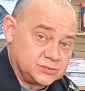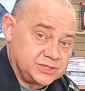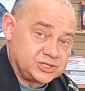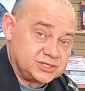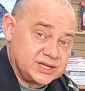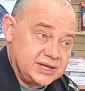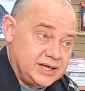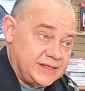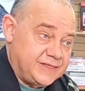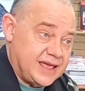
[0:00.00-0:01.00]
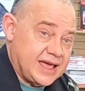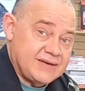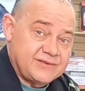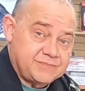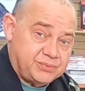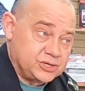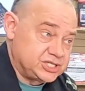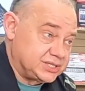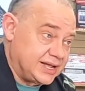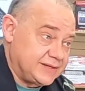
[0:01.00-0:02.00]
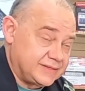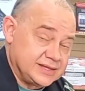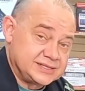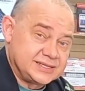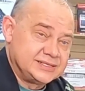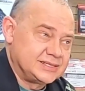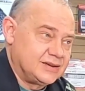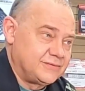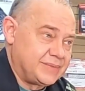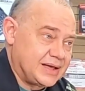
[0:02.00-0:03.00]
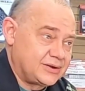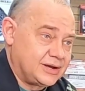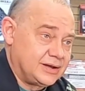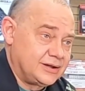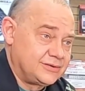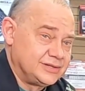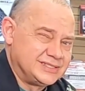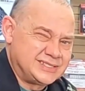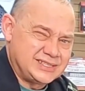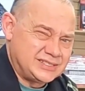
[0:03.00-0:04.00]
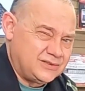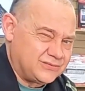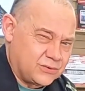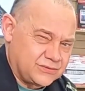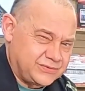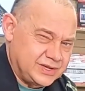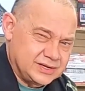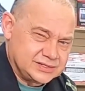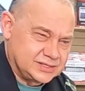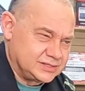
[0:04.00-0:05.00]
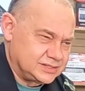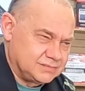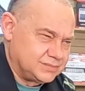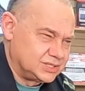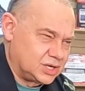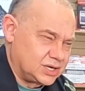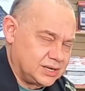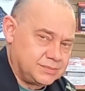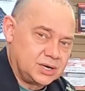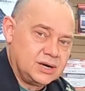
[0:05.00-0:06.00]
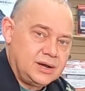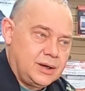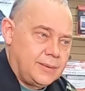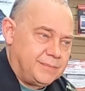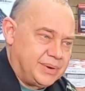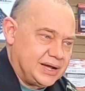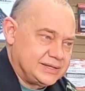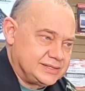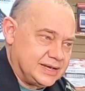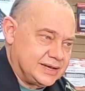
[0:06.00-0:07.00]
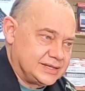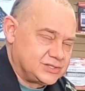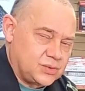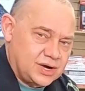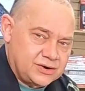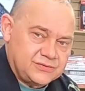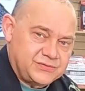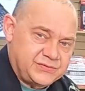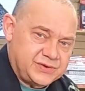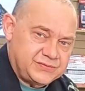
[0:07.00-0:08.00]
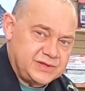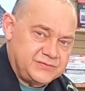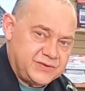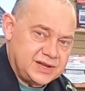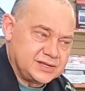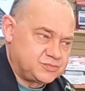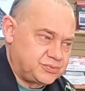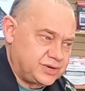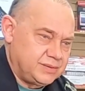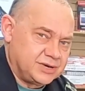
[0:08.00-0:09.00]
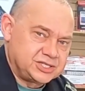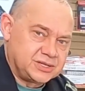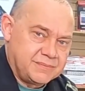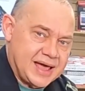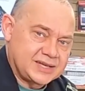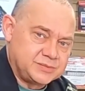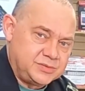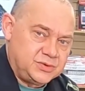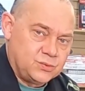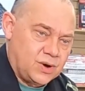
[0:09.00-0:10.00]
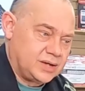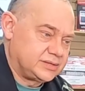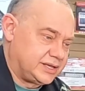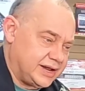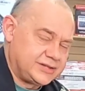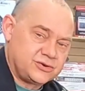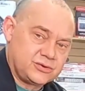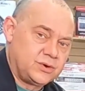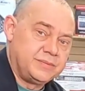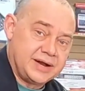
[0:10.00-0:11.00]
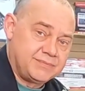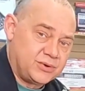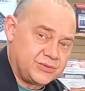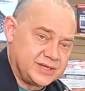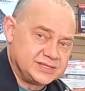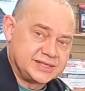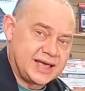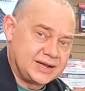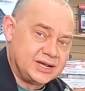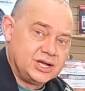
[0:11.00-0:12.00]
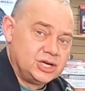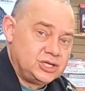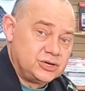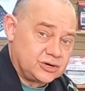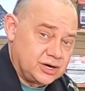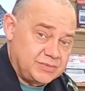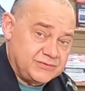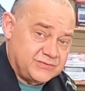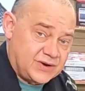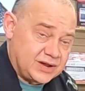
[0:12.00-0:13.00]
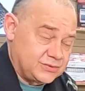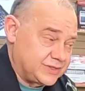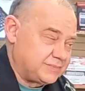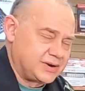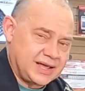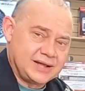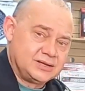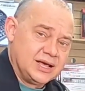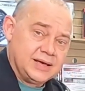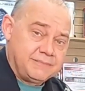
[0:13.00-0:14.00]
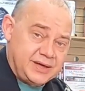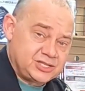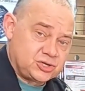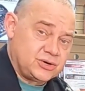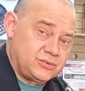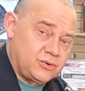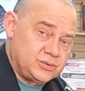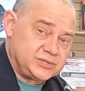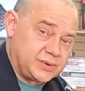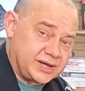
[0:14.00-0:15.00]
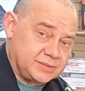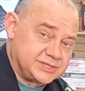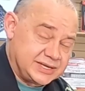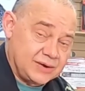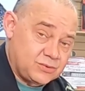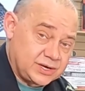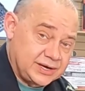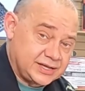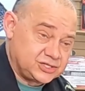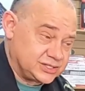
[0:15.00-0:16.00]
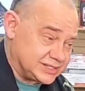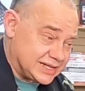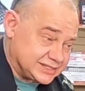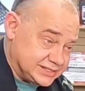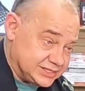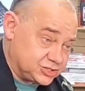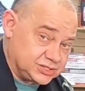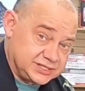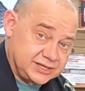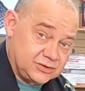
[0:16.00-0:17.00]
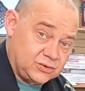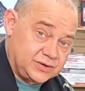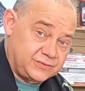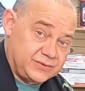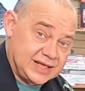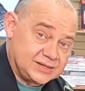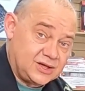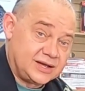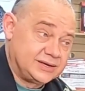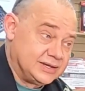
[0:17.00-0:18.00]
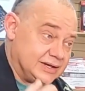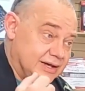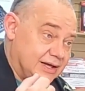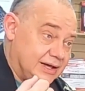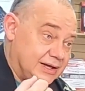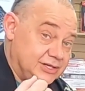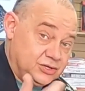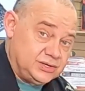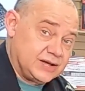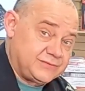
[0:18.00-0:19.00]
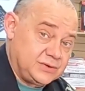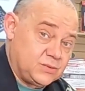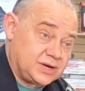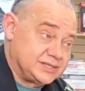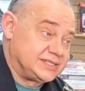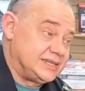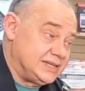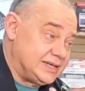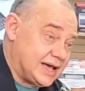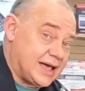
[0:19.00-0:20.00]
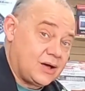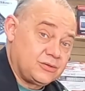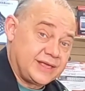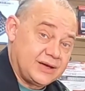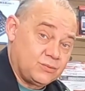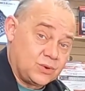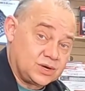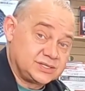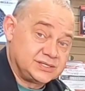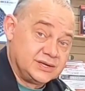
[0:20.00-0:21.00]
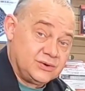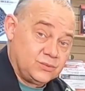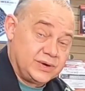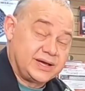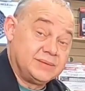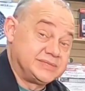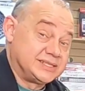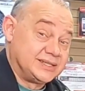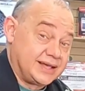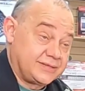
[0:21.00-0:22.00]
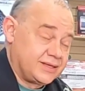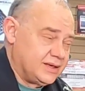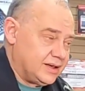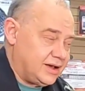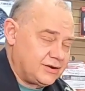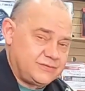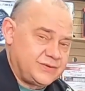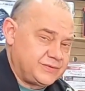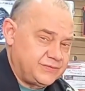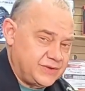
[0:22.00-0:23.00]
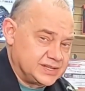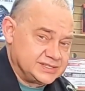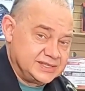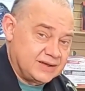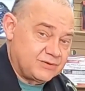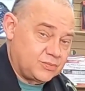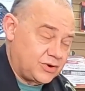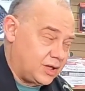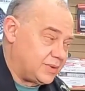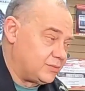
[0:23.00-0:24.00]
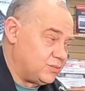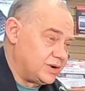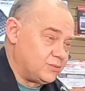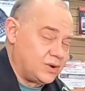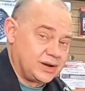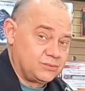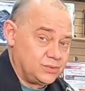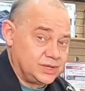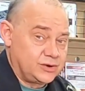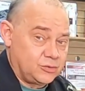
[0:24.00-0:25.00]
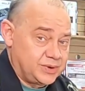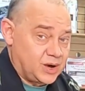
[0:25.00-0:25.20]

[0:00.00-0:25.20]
and switchers, they have a push length distance of about 164 feet. It's, it's some bizarre number, but uh, so 150 feet is pretty much the maximum you want. Connect your equipment at both ends of that you're going to be fine with it. But again, make sure and always when it comes to network connections, that's a digital signal going through that line uh, you definitely want to see how that works when it comes to length. 150 feet is never a problem. I wouldn't want to really go